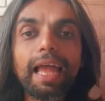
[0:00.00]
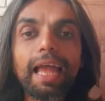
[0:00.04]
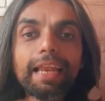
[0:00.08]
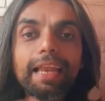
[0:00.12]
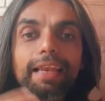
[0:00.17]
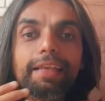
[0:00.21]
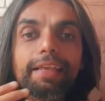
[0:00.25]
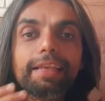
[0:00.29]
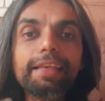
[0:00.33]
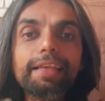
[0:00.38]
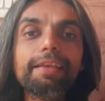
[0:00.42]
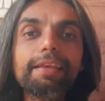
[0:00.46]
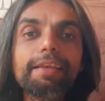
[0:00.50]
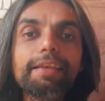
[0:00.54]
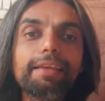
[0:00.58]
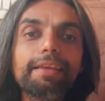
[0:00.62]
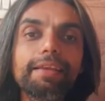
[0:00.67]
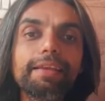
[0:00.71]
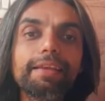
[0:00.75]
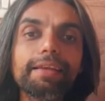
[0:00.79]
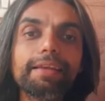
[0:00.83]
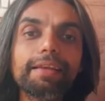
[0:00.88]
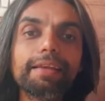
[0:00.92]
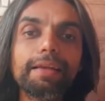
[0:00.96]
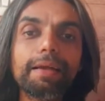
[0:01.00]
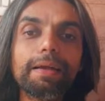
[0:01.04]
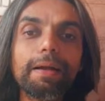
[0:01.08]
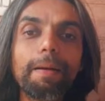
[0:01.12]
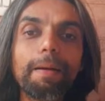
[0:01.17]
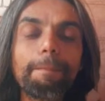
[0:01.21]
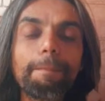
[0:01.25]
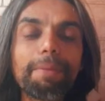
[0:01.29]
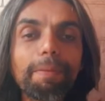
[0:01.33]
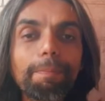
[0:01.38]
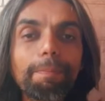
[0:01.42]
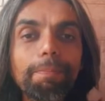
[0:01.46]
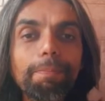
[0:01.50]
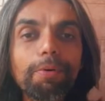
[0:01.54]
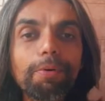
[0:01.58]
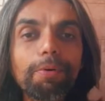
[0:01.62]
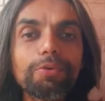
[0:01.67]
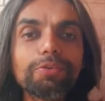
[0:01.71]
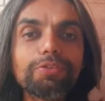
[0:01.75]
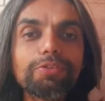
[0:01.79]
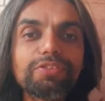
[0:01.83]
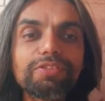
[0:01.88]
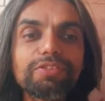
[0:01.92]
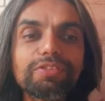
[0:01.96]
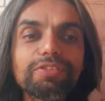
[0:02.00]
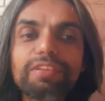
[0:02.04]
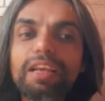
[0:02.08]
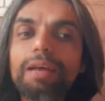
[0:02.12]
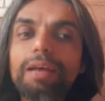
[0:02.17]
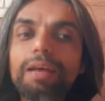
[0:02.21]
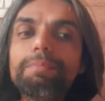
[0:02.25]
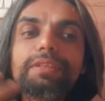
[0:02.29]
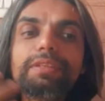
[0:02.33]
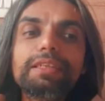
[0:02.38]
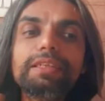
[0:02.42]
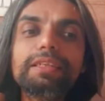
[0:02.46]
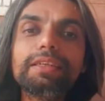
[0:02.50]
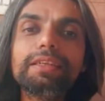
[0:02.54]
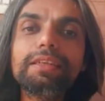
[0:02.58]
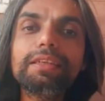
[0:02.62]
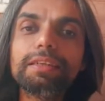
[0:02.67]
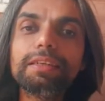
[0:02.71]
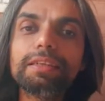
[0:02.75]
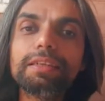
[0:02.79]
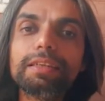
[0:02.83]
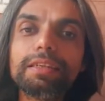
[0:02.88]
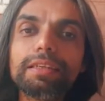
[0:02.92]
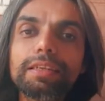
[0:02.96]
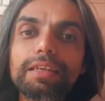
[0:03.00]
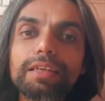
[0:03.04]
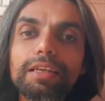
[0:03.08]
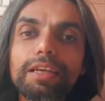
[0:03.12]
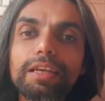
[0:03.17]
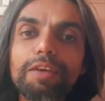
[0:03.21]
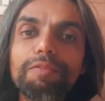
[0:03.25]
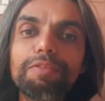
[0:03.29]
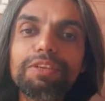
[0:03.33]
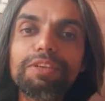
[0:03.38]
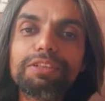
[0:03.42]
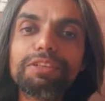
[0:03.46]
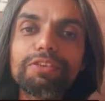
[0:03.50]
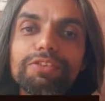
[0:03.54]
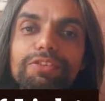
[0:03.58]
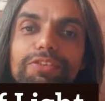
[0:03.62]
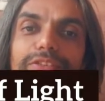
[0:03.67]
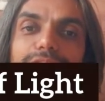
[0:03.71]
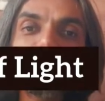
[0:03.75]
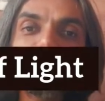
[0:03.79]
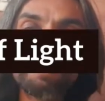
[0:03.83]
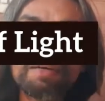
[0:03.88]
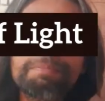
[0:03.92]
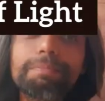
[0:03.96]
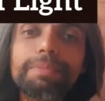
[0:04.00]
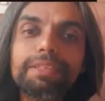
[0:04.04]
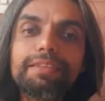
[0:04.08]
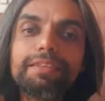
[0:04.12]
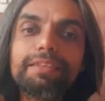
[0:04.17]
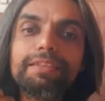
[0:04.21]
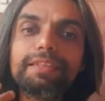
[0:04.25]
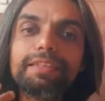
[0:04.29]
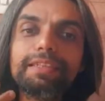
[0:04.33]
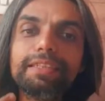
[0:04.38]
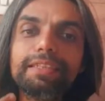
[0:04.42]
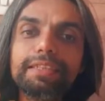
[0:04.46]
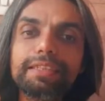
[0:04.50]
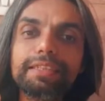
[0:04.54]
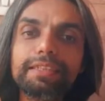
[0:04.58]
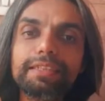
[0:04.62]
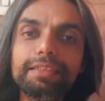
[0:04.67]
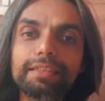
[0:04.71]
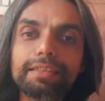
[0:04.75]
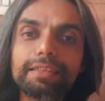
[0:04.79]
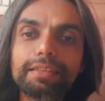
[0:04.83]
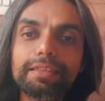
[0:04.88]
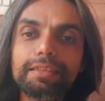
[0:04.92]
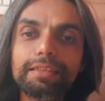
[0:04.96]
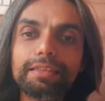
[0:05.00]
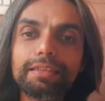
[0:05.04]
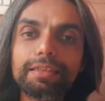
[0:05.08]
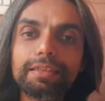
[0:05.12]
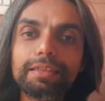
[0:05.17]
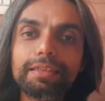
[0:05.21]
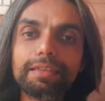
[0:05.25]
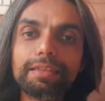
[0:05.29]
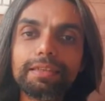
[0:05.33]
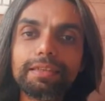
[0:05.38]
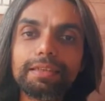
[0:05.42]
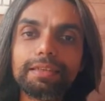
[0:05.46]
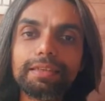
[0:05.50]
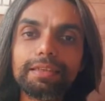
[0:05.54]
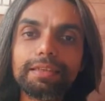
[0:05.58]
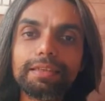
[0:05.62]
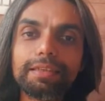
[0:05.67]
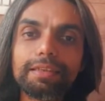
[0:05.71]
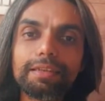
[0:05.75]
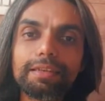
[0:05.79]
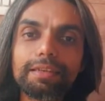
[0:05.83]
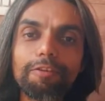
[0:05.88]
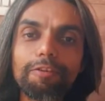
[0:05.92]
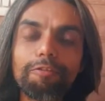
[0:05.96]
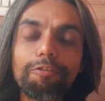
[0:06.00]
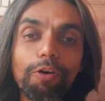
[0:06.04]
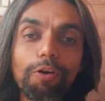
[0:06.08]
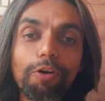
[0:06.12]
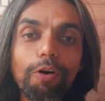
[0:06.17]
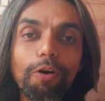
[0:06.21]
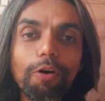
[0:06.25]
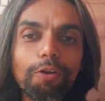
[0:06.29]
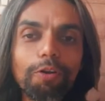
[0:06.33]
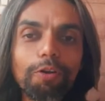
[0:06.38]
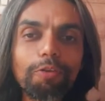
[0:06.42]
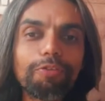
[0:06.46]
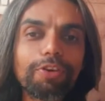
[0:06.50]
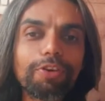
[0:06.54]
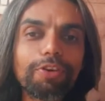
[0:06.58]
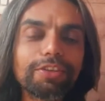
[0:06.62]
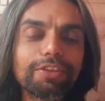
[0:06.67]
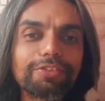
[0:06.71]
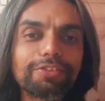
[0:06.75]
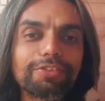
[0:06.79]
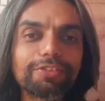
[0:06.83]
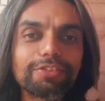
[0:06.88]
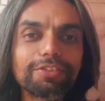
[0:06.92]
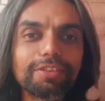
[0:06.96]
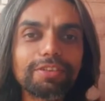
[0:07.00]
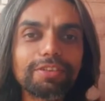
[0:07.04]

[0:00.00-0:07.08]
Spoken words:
And he proposed something which was a mystery for all of us.